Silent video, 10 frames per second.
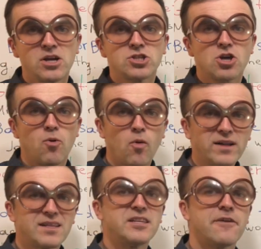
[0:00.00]
So
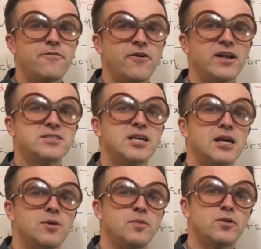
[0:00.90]
what's the difference
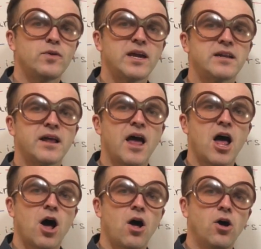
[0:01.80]
between
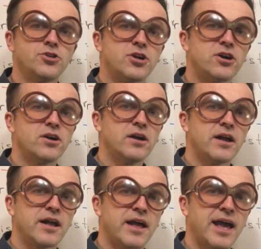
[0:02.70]
older
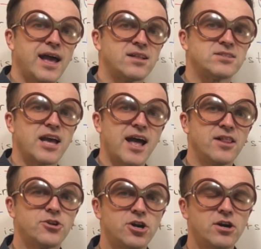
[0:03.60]
and
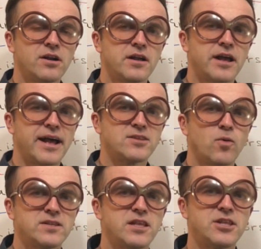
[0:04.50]
elder, and
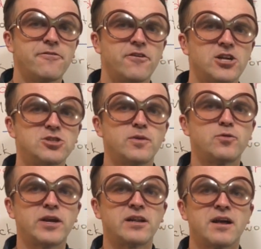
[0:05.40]
what's the difference
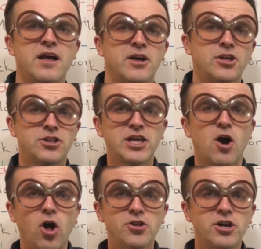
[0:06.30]
between
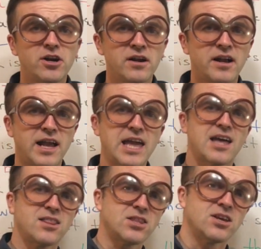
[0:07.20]
the older
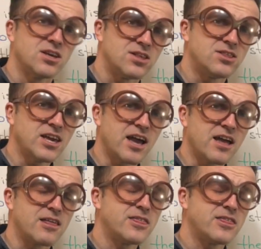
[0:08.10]
and the